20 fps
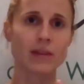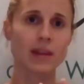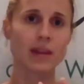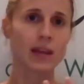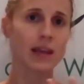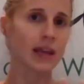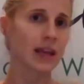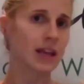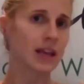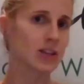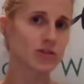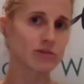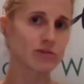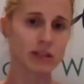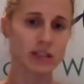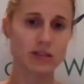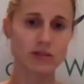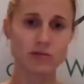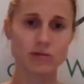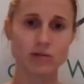
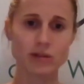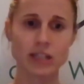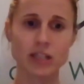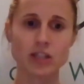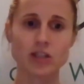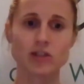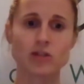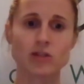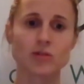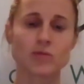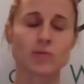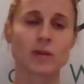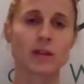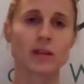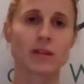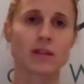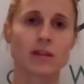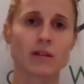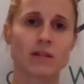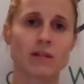injuries or issues
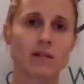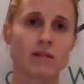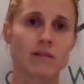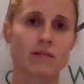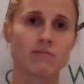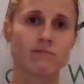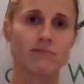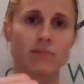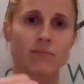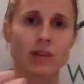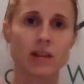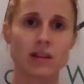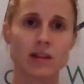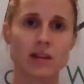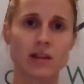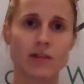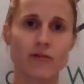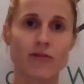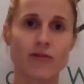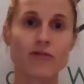with the
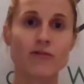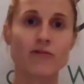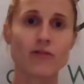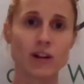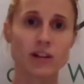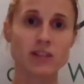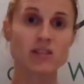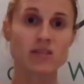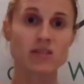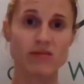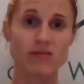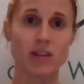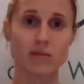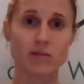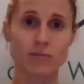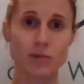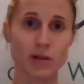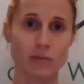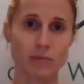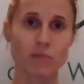front of
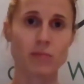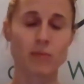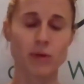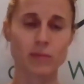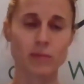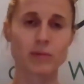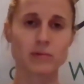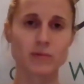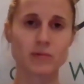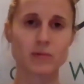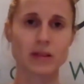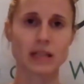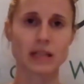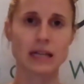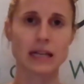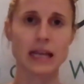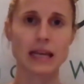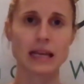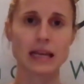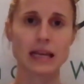with problems with the
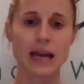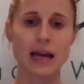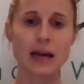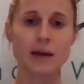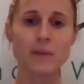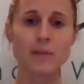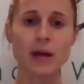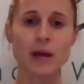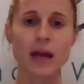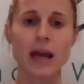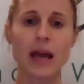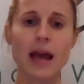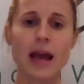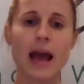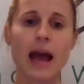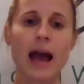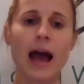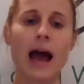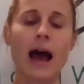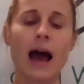kneecap,
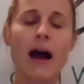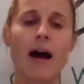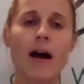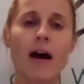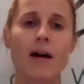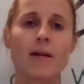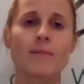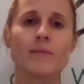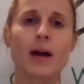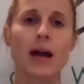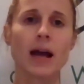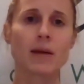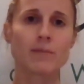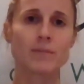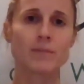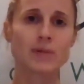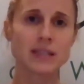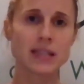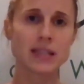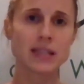and
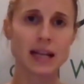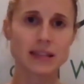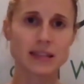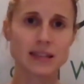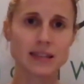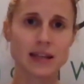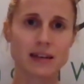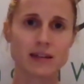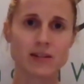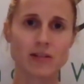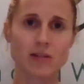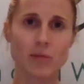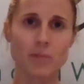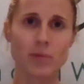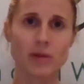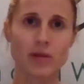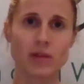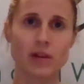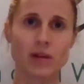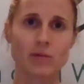patellar
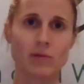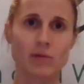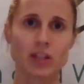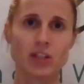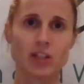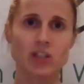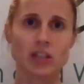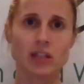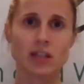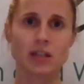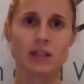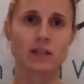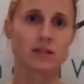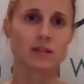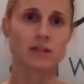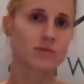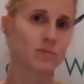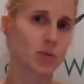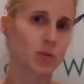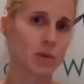tendinopathy, which
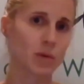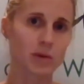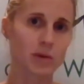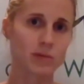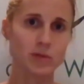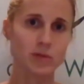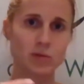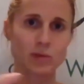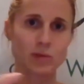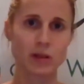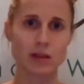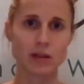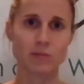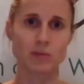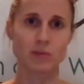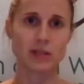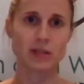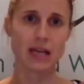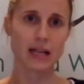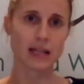is problems with the
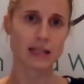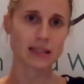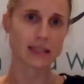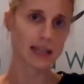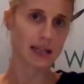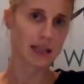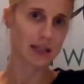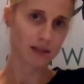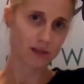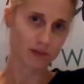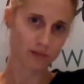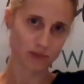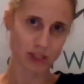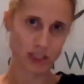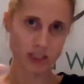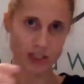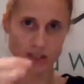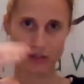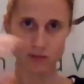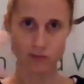patella tendon,
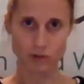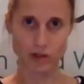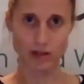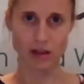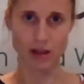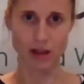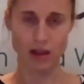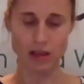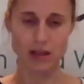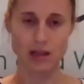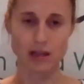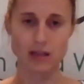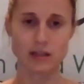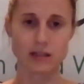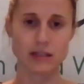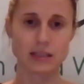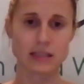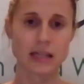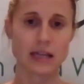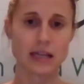which is one of the thick
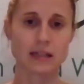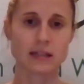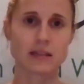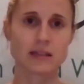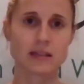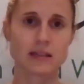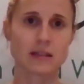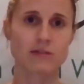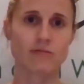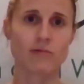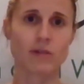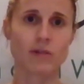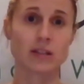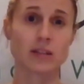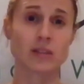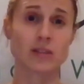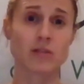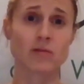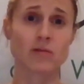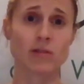tendons that
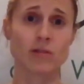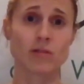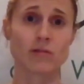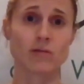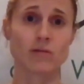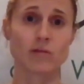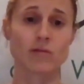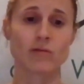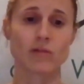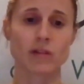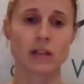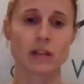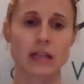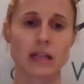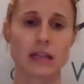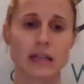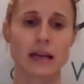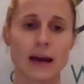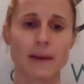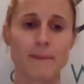runs through the
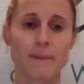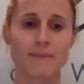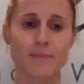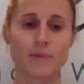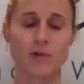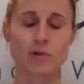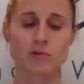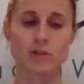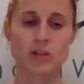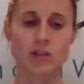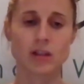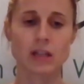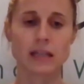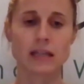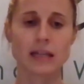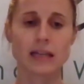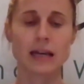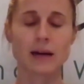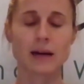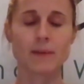kneecap to the
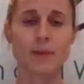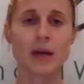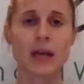kneecap.